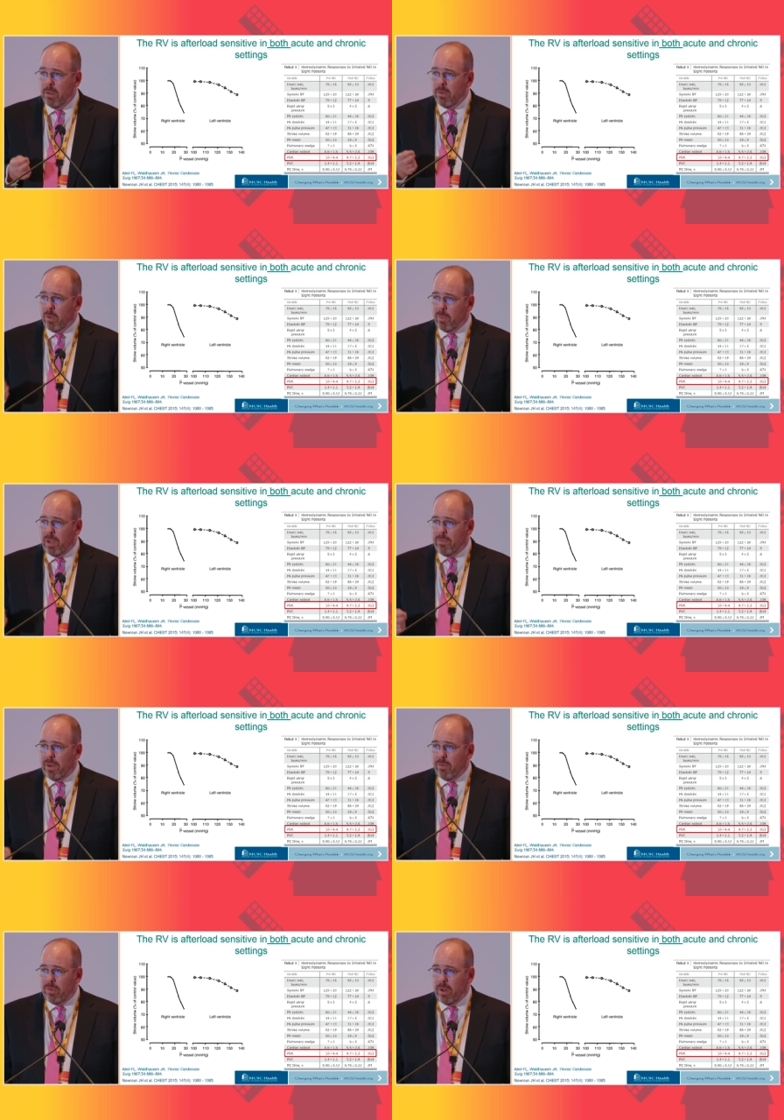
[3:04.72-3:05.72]
So one of my
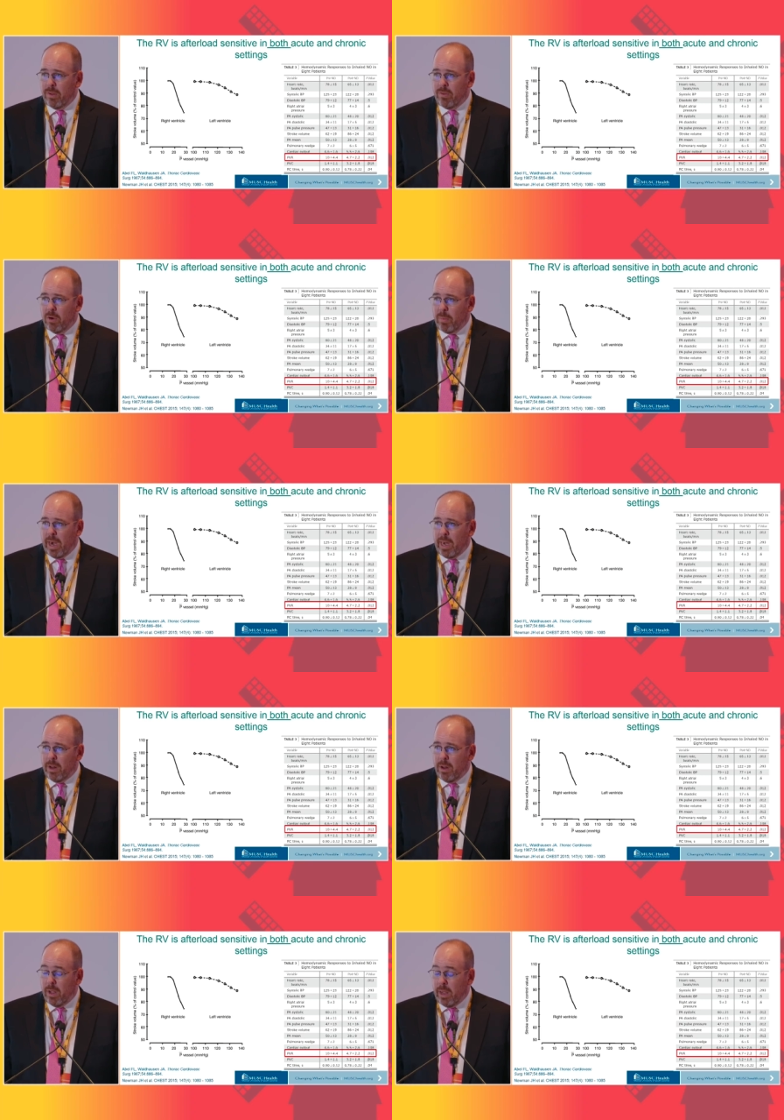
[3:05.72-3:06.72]
favorite studies here by
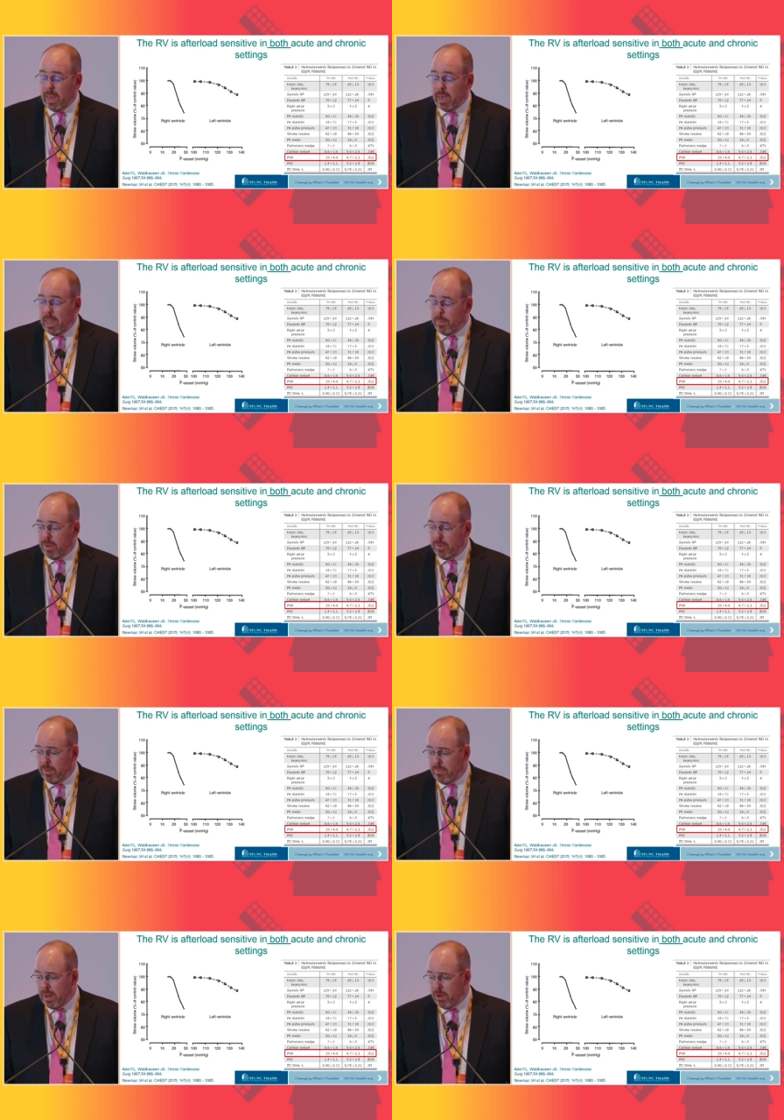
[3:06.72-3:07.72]
Anna, Anna Hemnes
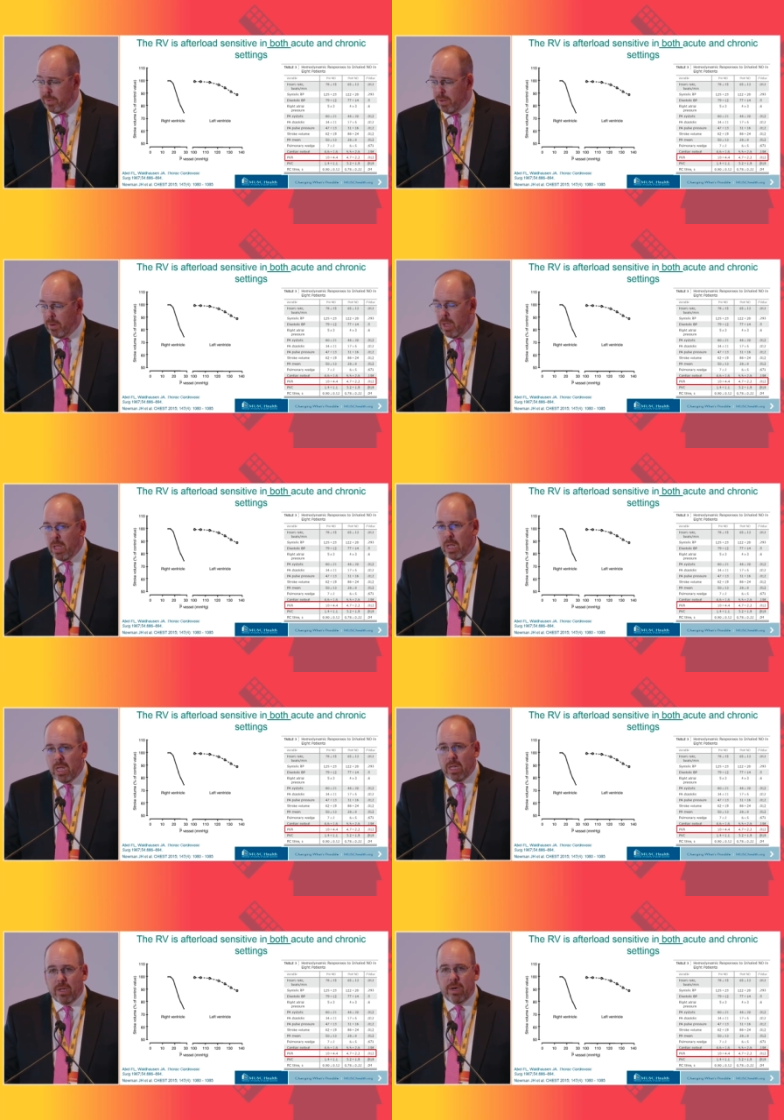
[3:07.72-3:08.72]
at Vanderbilt
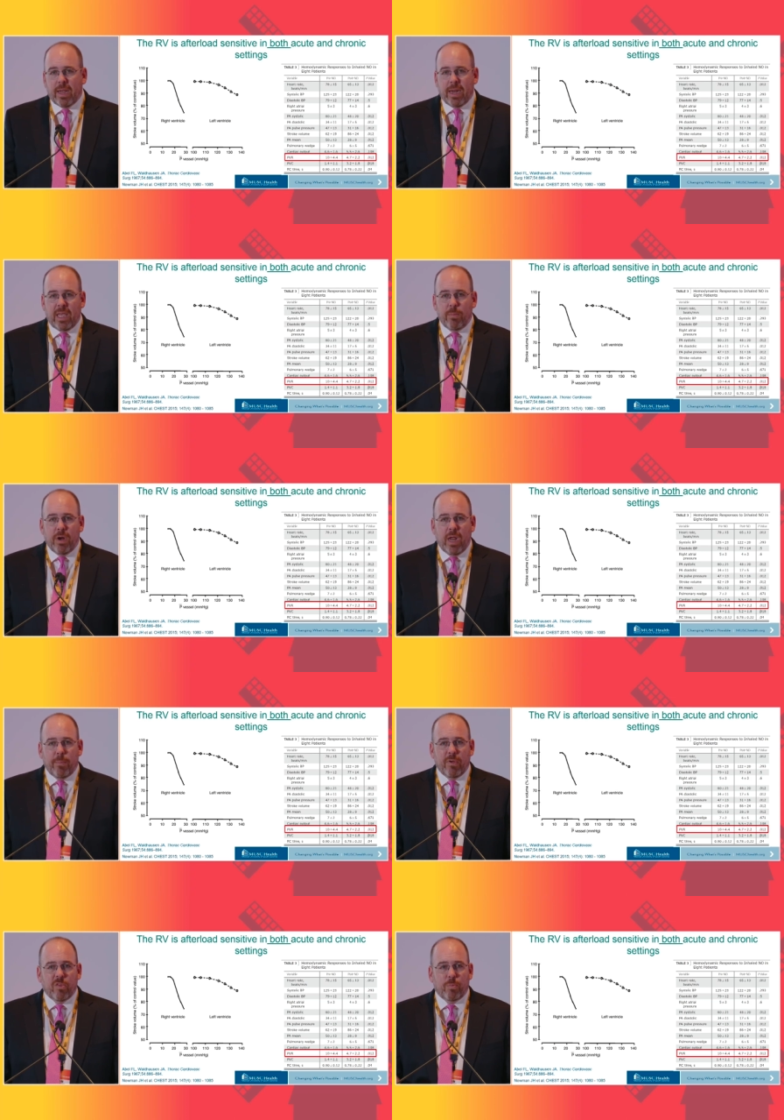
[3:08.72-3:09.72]
looked at
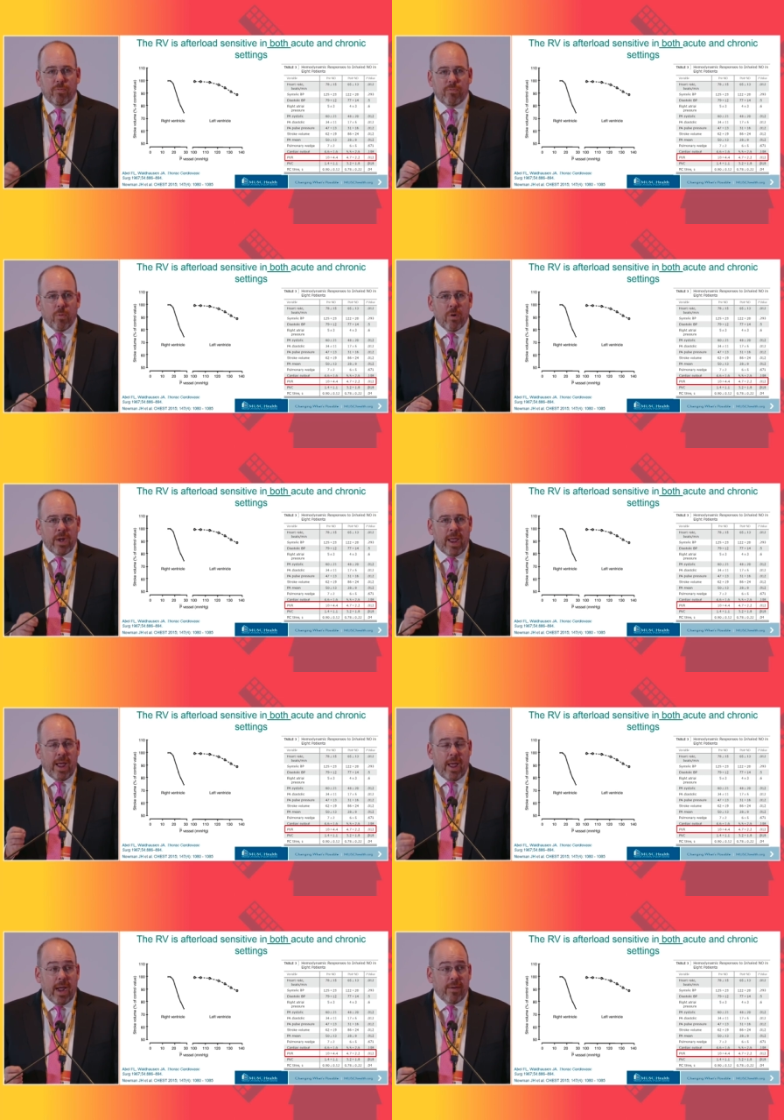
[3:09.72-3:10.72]
hemodynamics before and
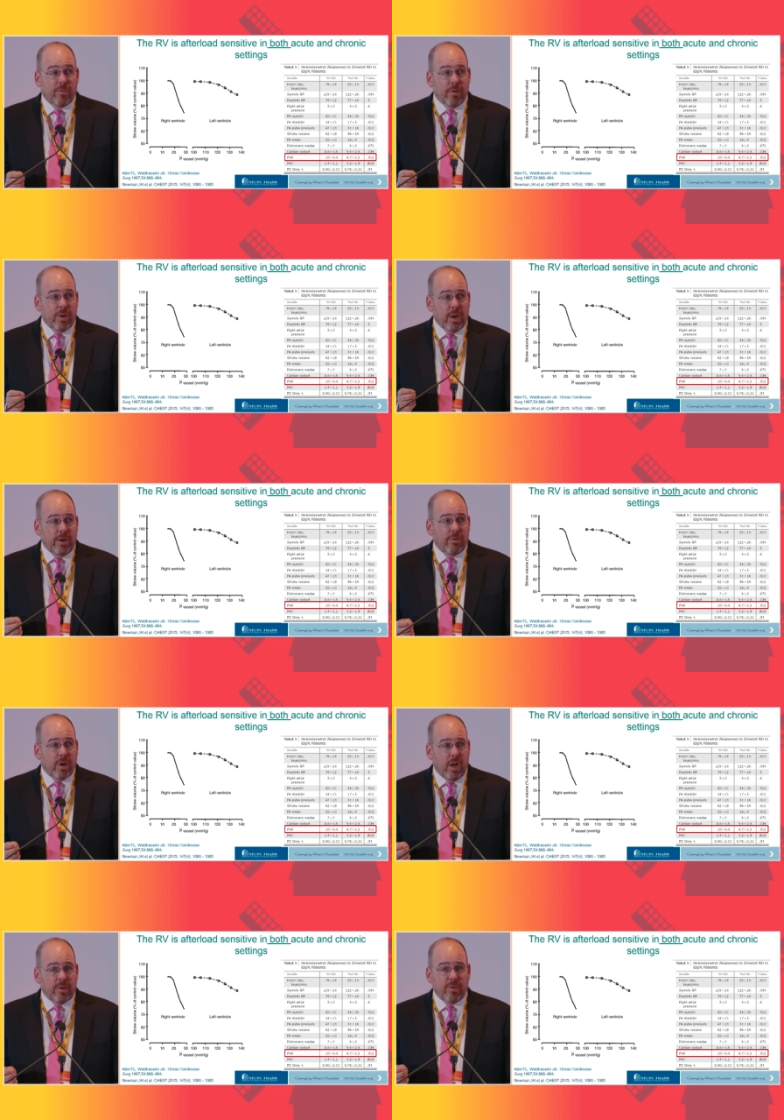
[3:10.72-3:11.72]
after
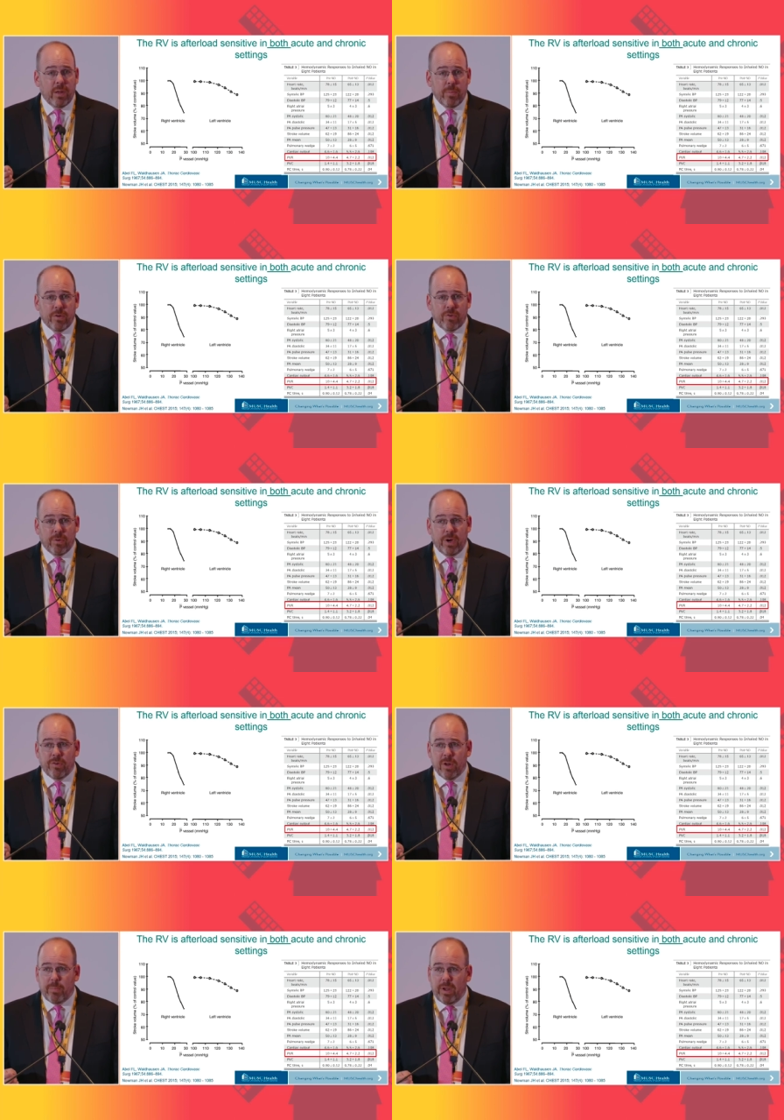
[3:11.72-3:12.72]
nitric oxide
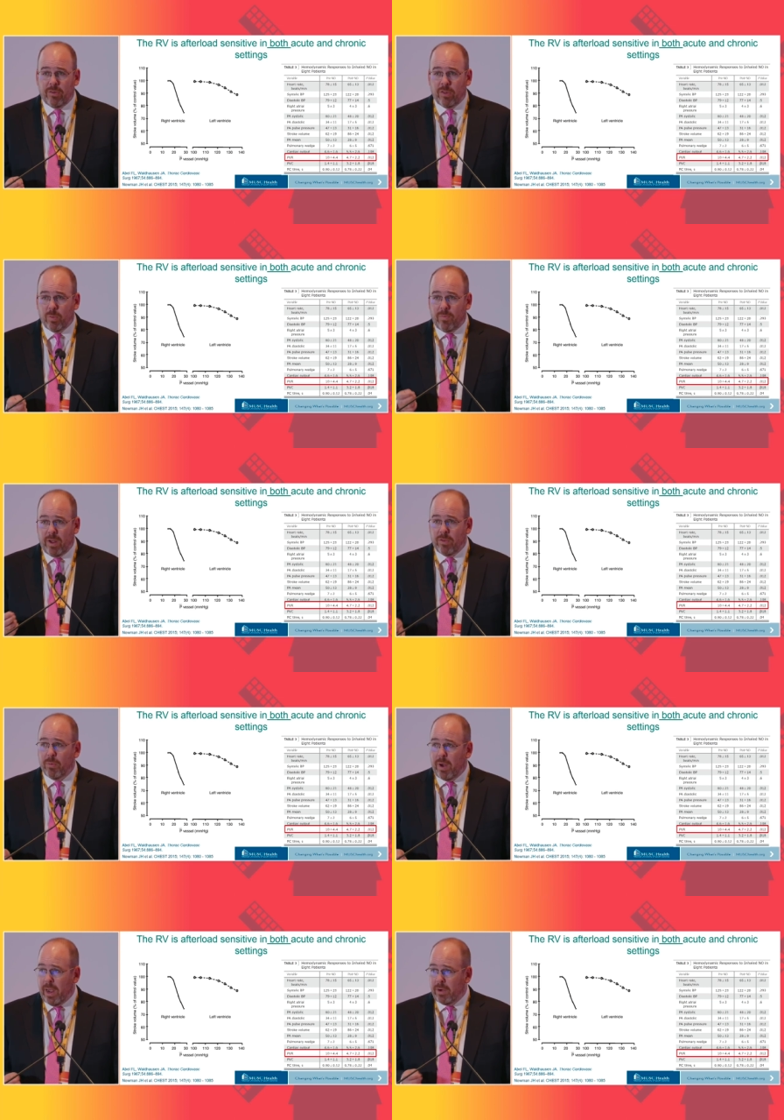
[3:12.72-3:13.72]
administration in patients with
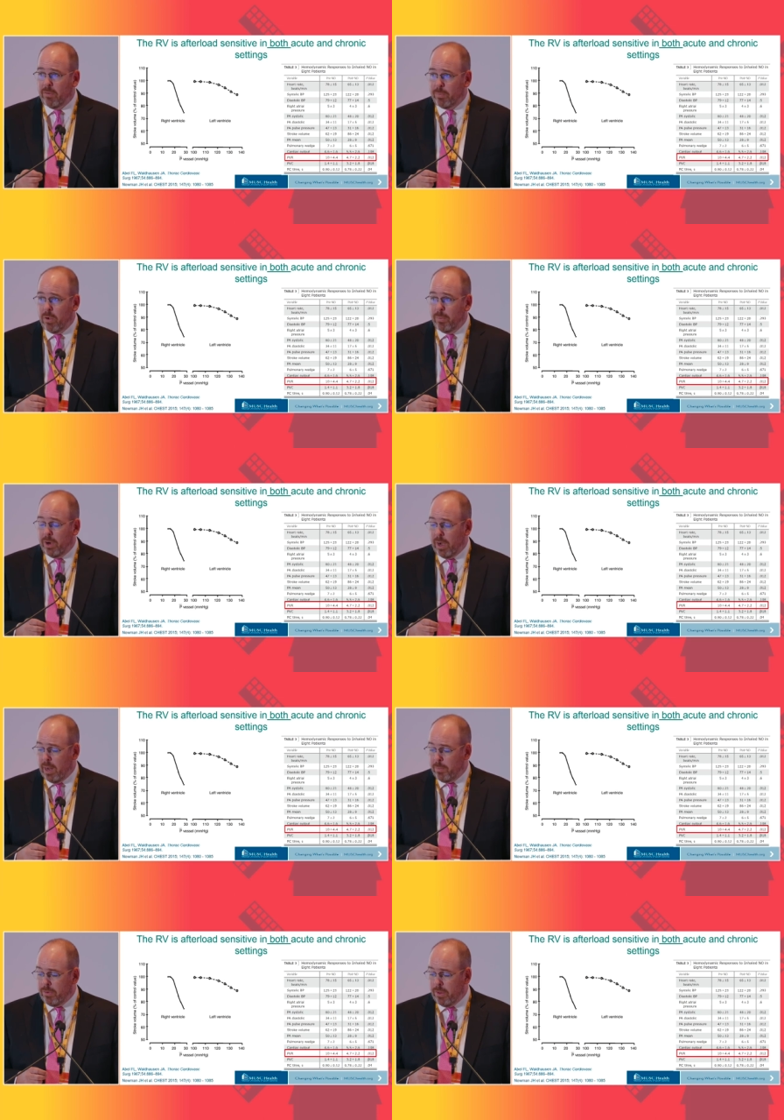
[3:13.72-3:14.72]
vasoreactive pulmonary
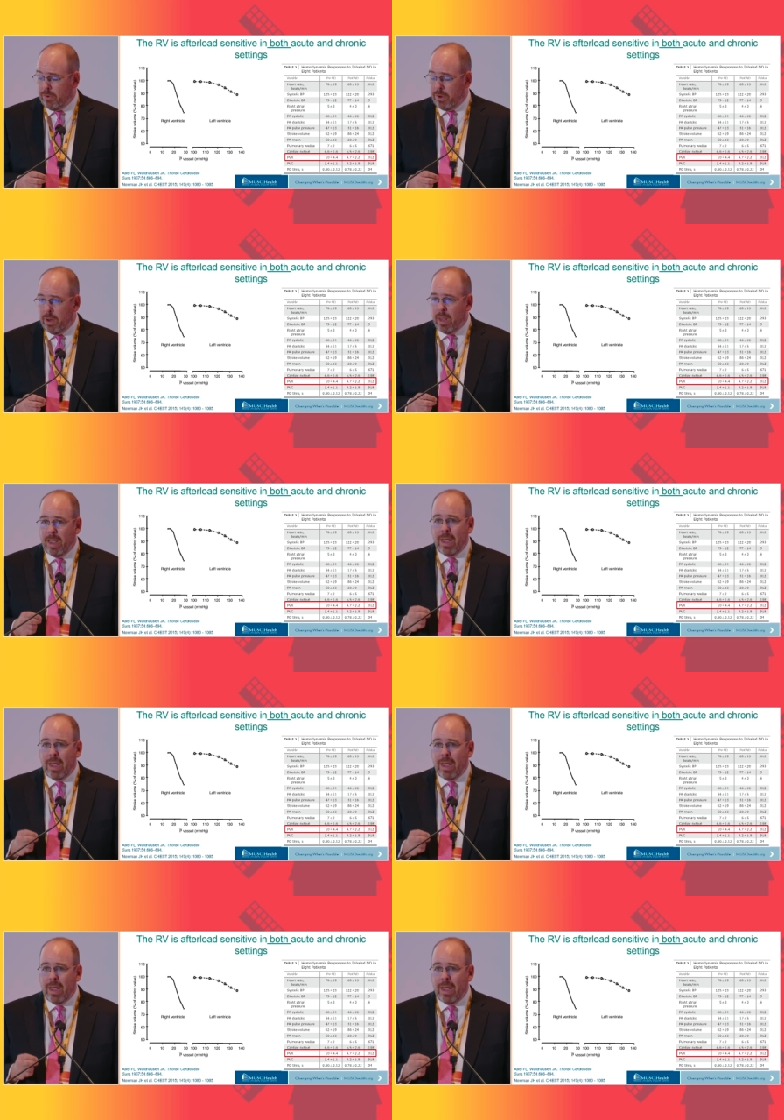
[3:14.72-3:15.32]
hypertension.